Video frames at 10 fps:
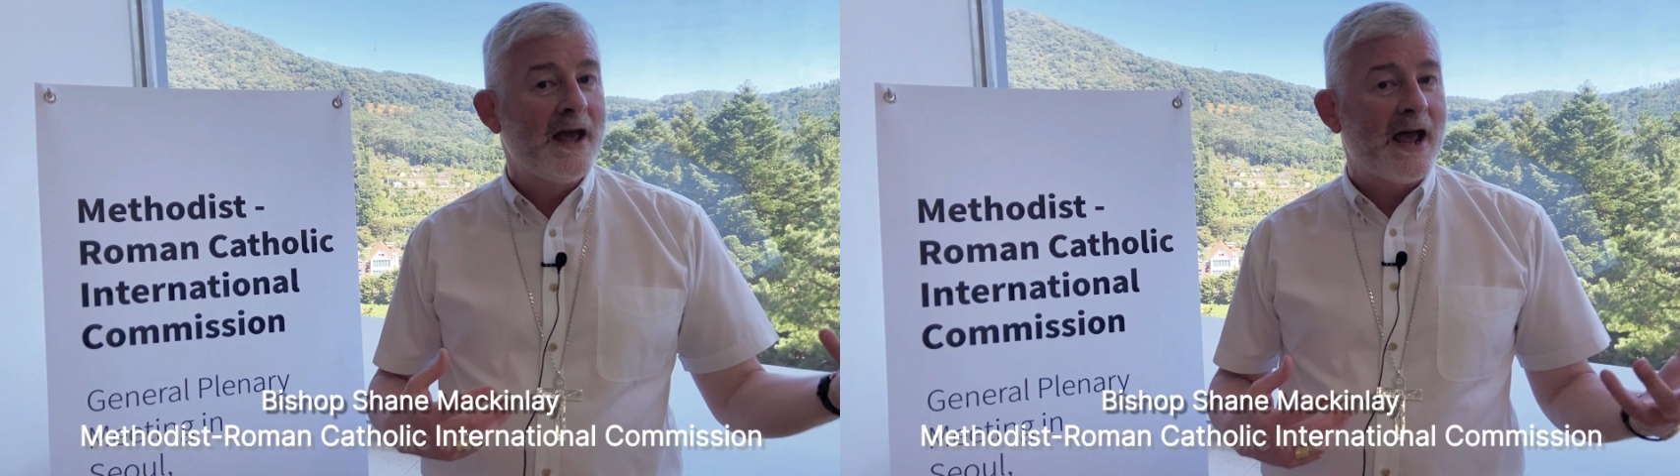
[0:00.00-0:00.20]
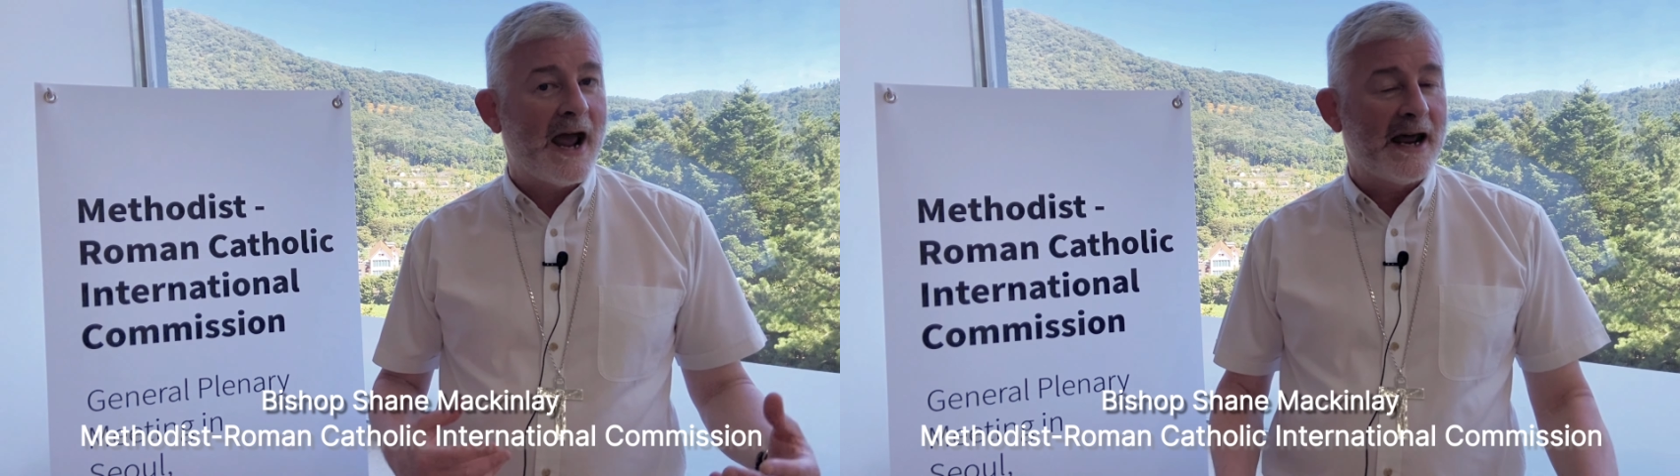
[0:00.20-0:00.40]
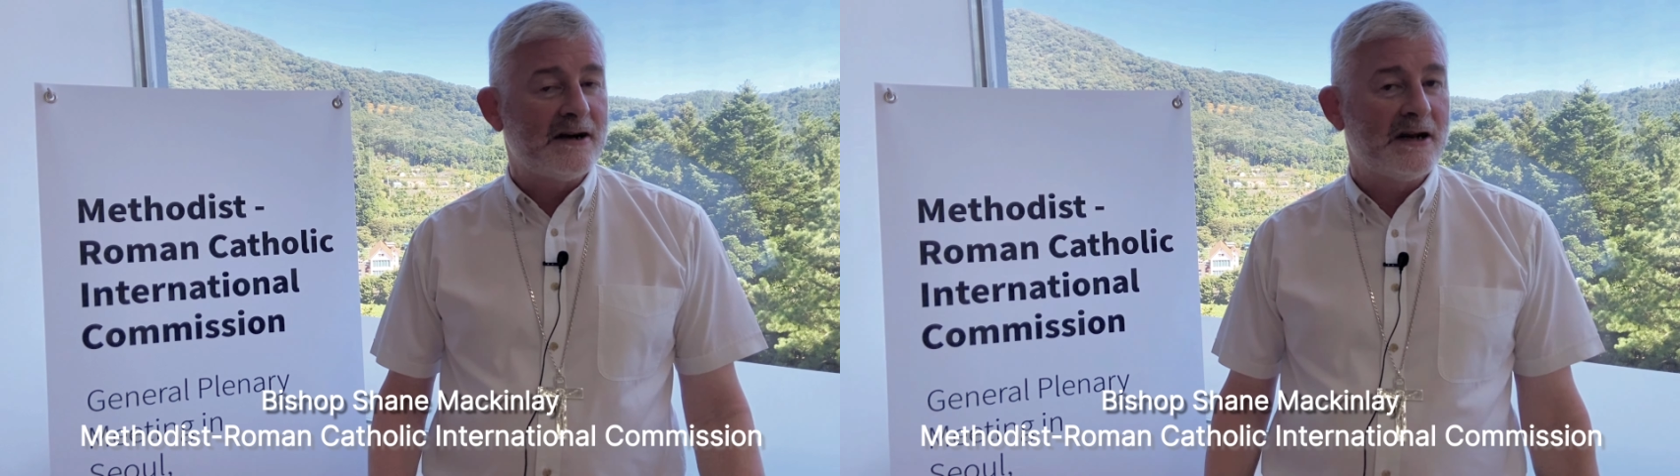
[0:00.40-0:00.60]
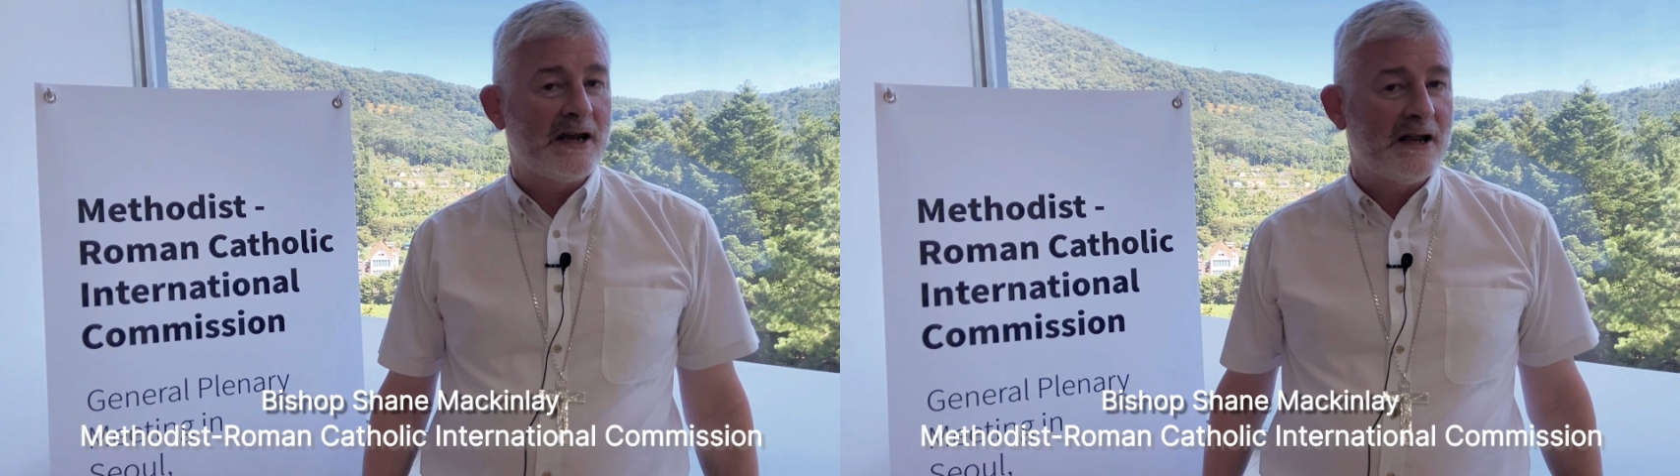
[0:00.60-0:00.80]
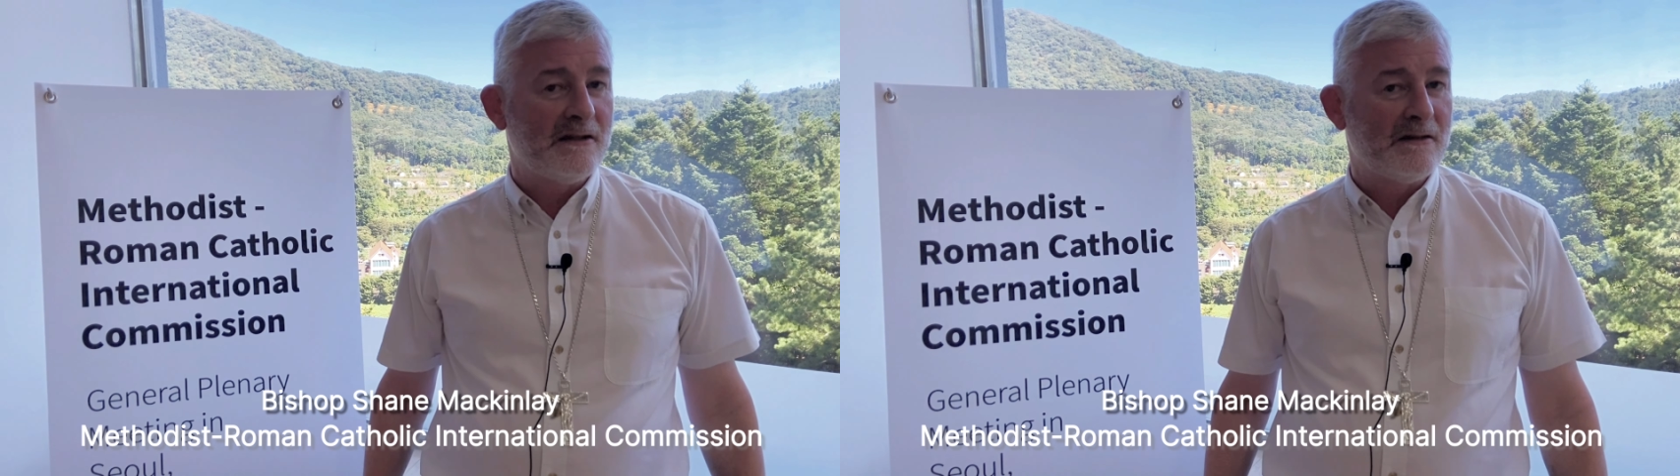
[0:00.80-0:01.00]
and
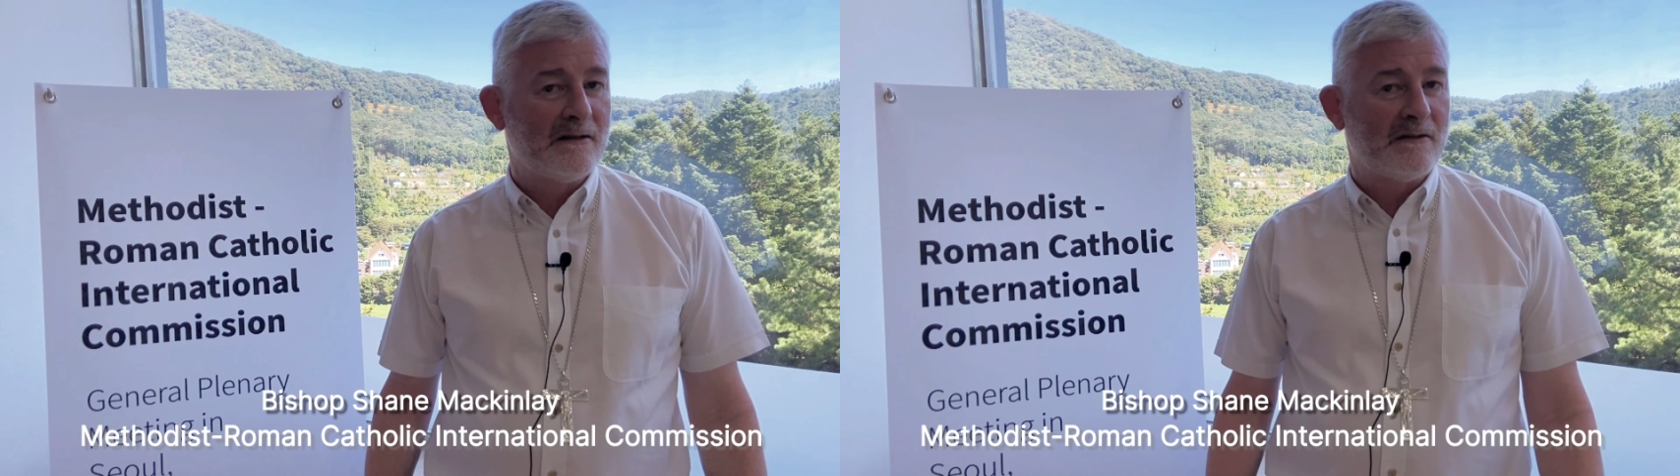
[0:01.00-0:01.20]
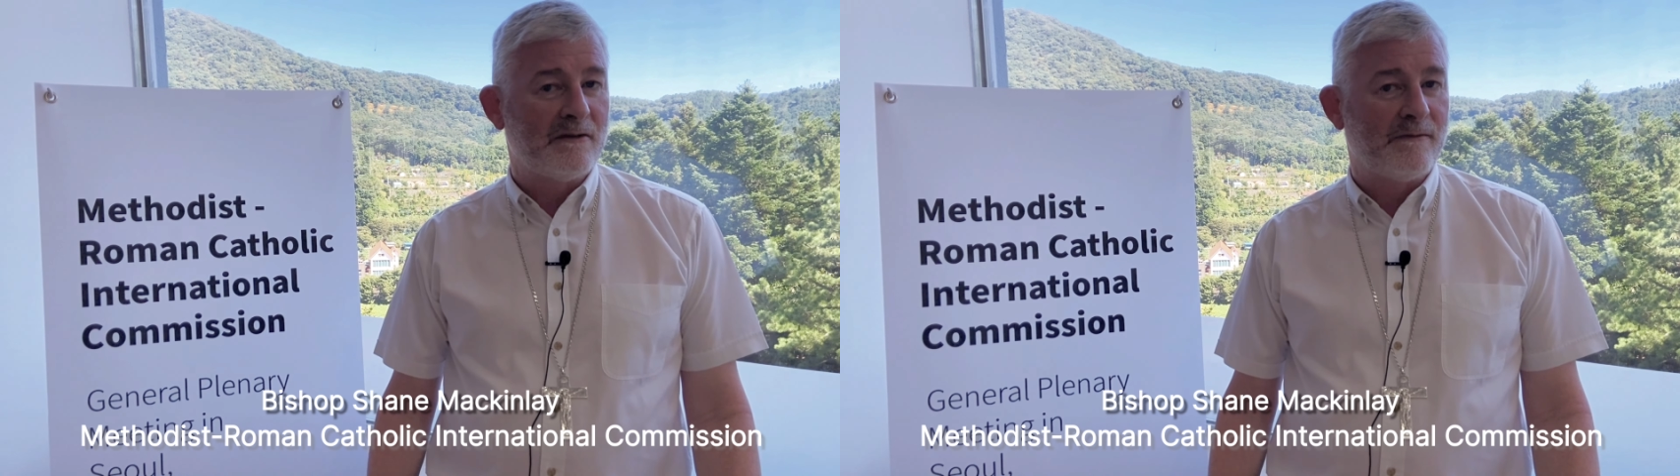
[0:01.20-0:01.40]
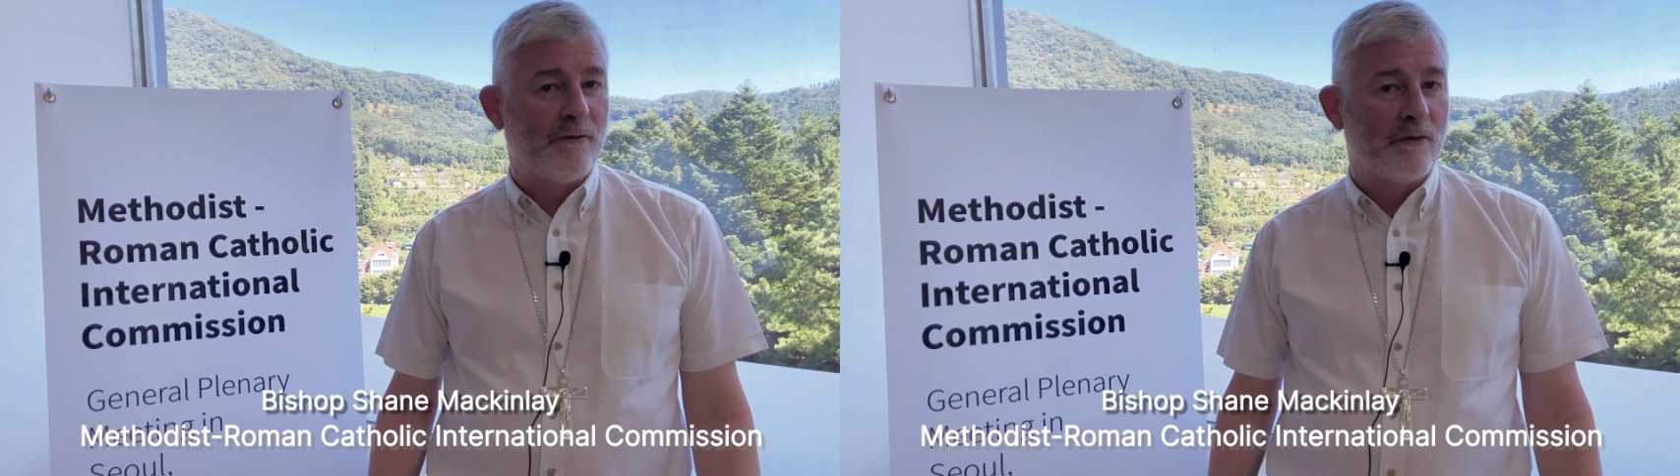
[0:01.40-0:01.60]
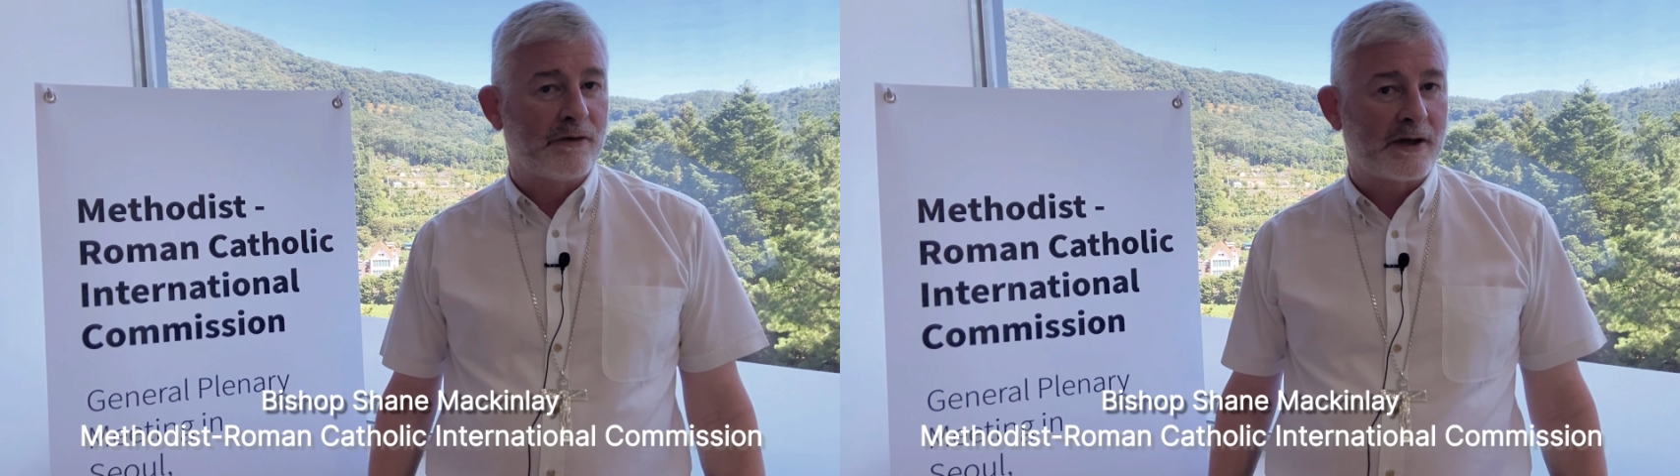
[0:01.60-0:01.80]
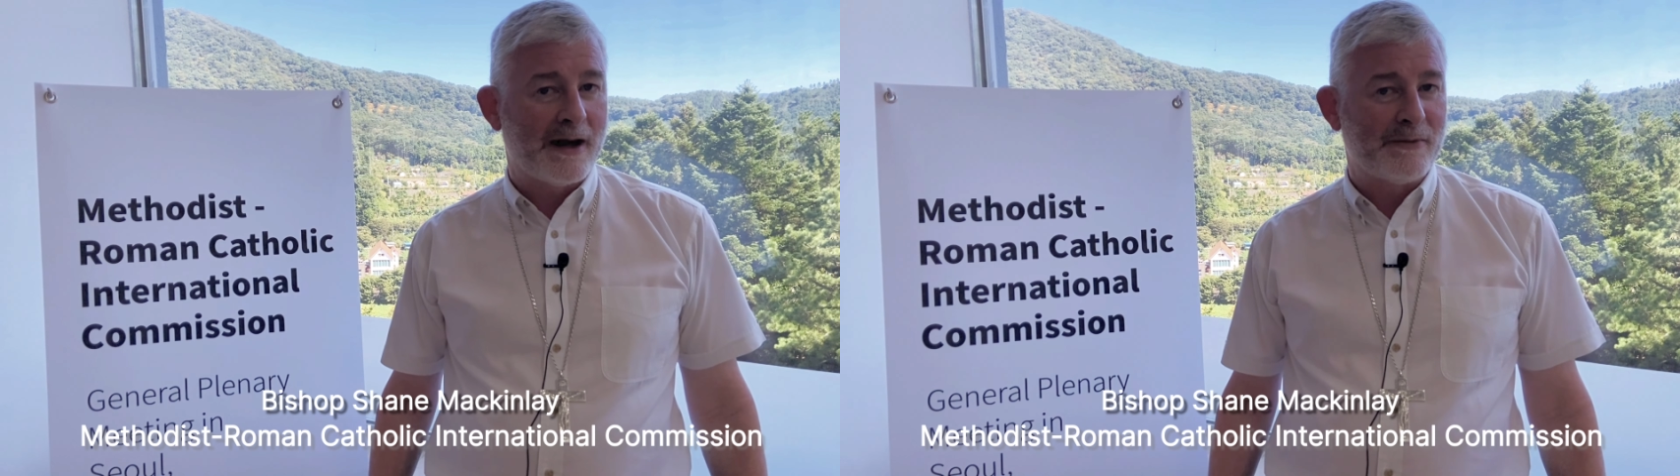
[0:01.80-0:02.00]
in the
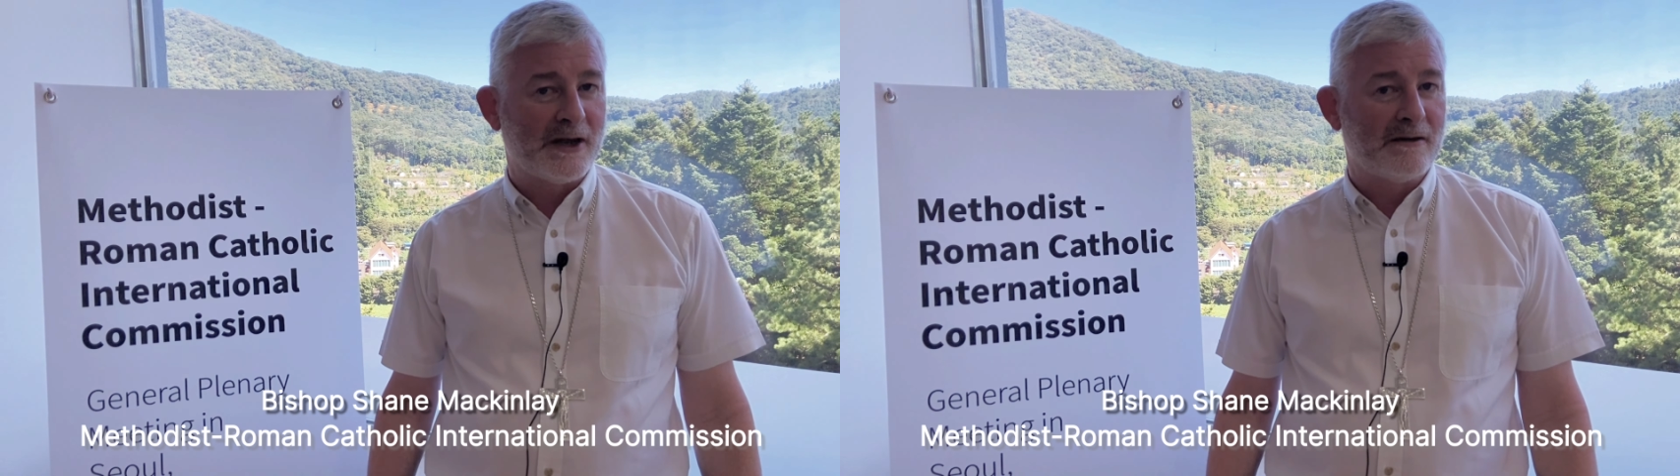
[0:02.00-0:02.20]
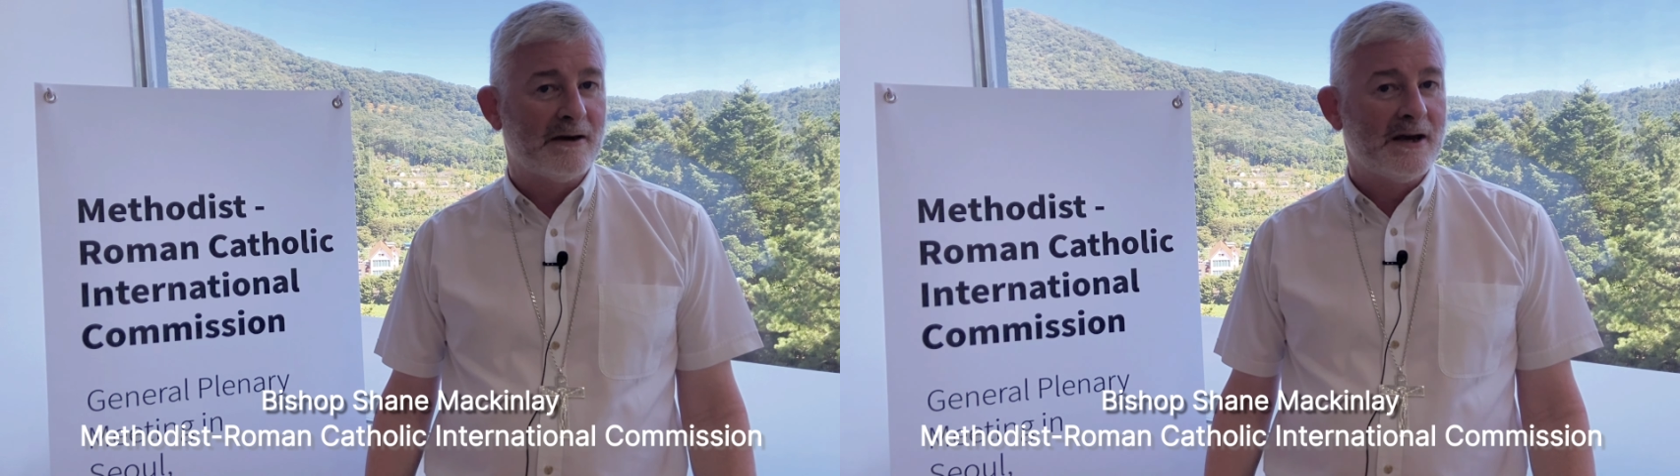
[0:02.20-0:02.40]
forthcoming